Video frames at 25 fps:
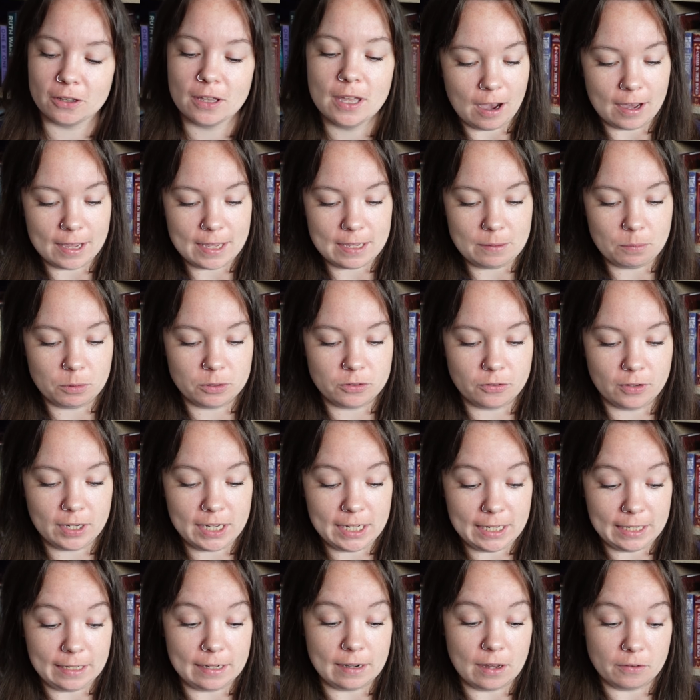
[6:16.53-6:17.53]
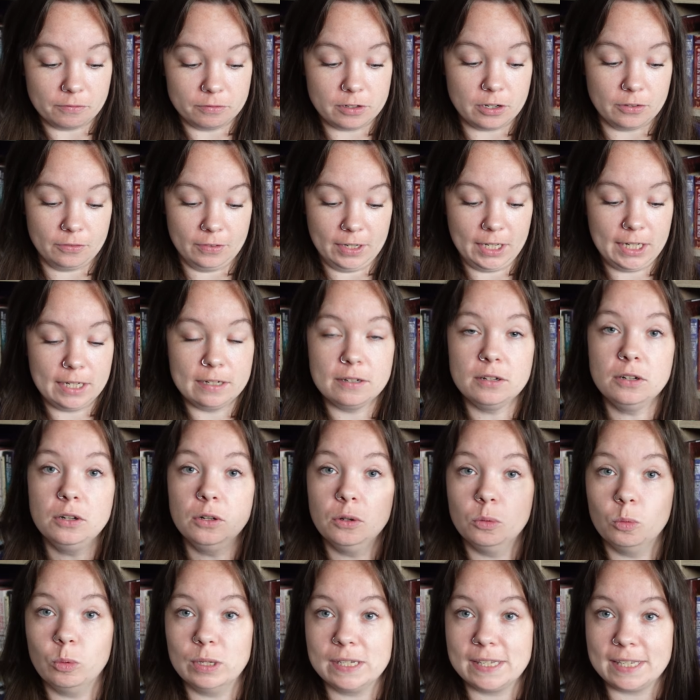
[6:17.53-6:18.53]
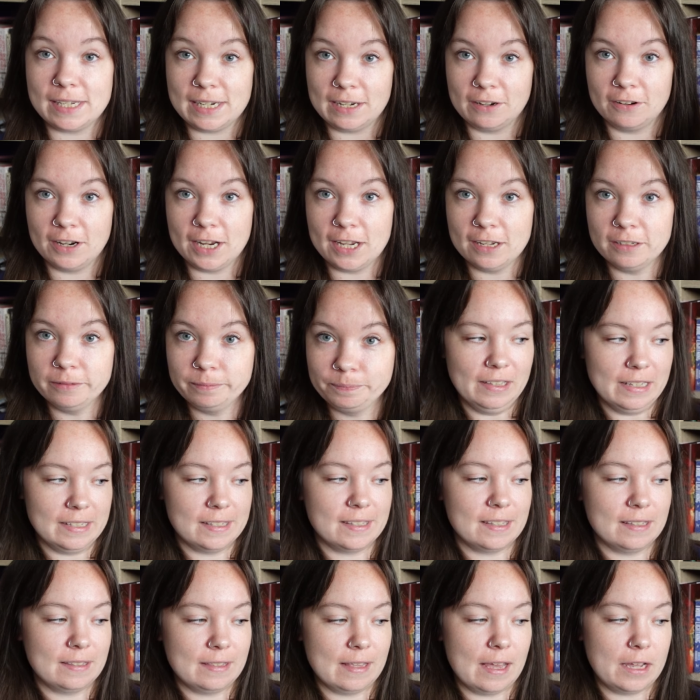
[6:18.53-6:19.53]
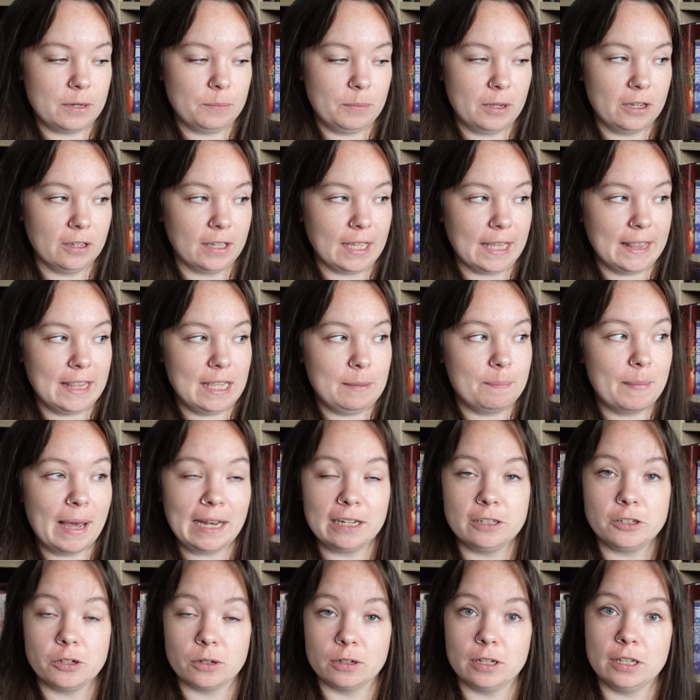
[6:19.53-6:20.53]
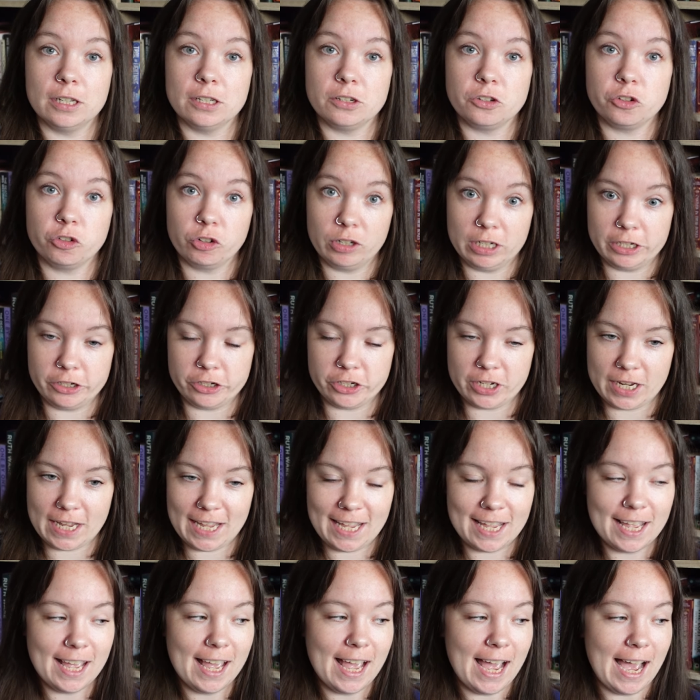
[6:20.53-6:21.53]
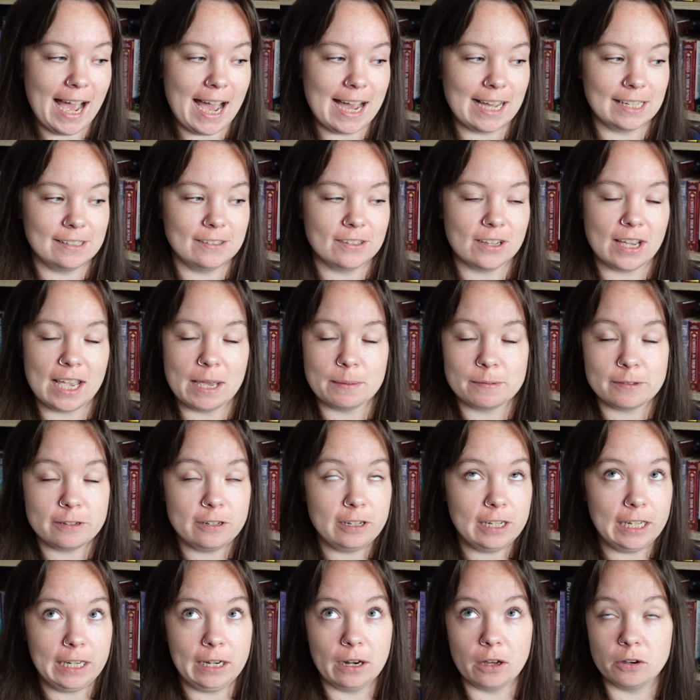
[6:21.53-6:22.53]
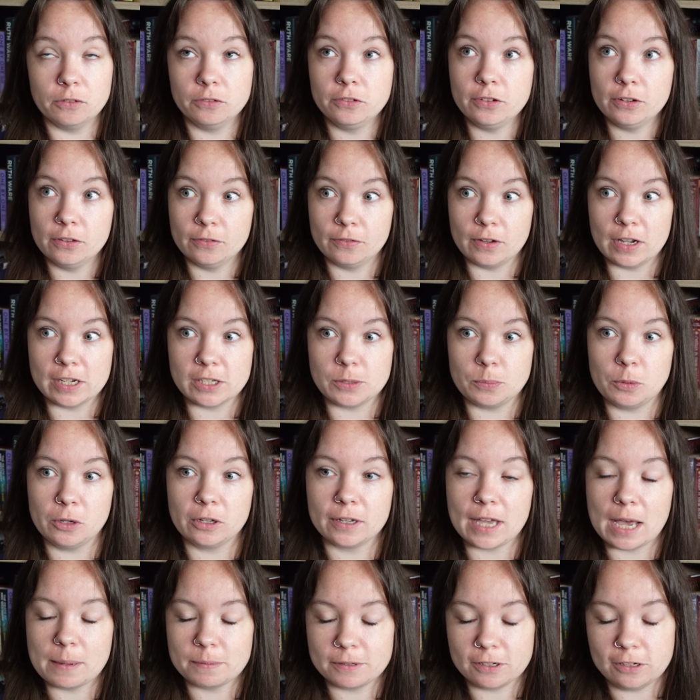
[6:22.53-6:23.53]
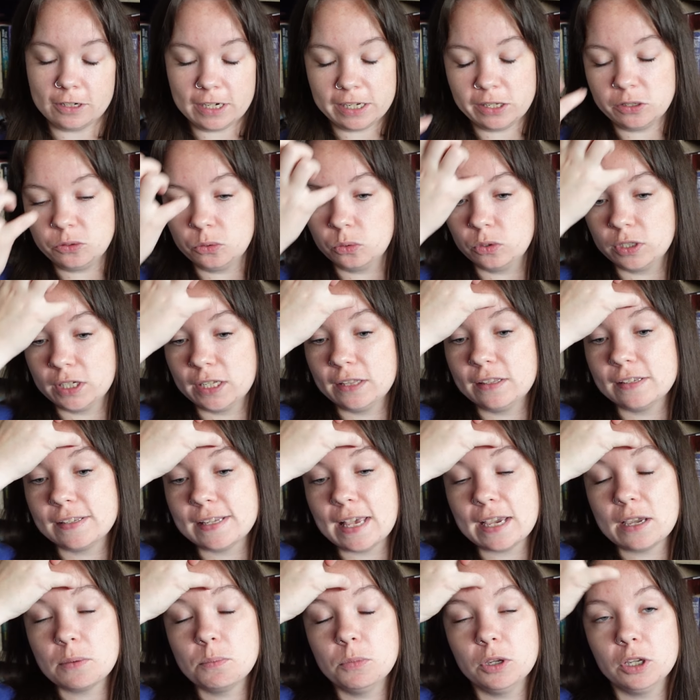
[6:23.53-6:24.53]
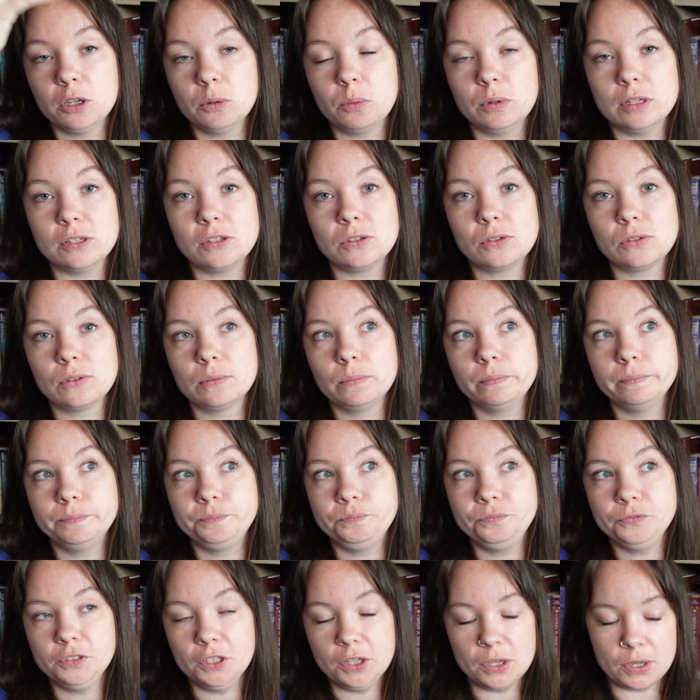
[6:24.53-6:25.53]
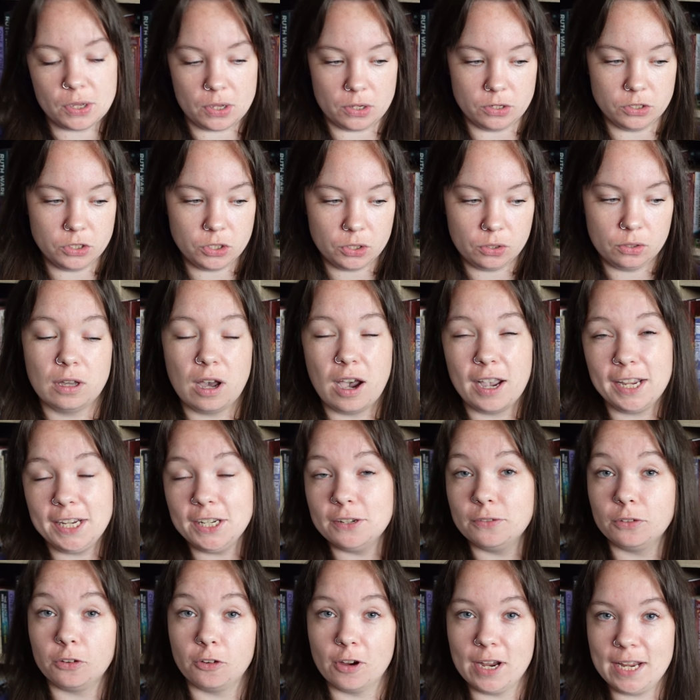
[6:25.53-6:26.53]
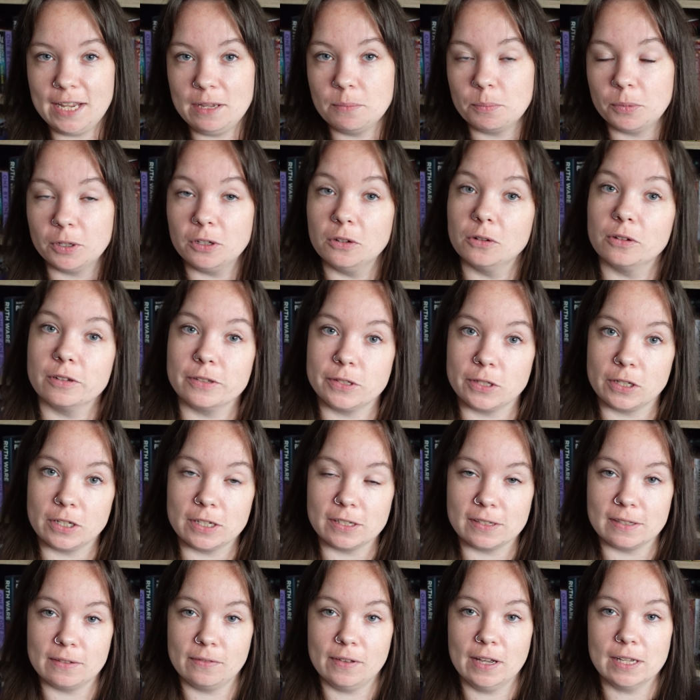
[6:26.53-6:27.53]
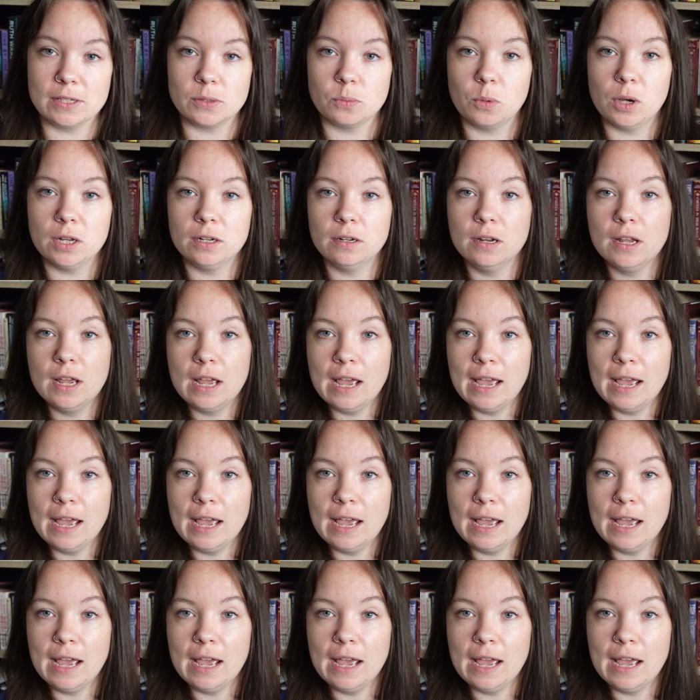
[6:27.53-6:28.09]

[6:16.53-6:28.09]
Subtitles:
I would really love to read Wisteria. This is the third book in the Belladonna trilogy and I absolutely loved the first book, absolutely adored it. The second book was good, kind of great, but not as good as the first one.